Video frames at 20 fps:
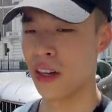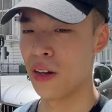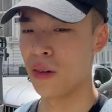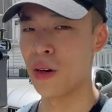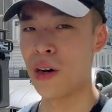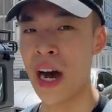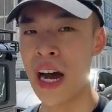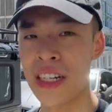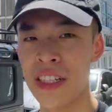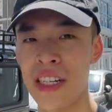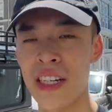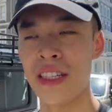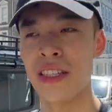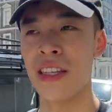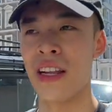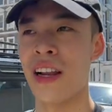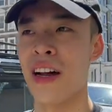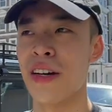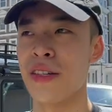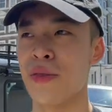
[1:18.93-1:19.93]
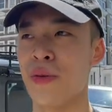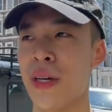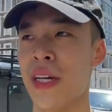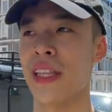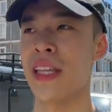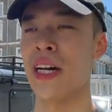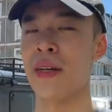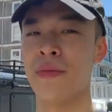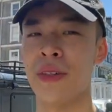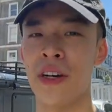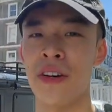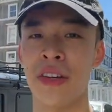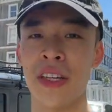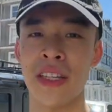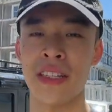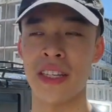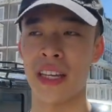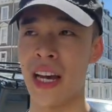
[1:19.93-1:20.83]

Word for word: Well, actually it's the last week that I'm going into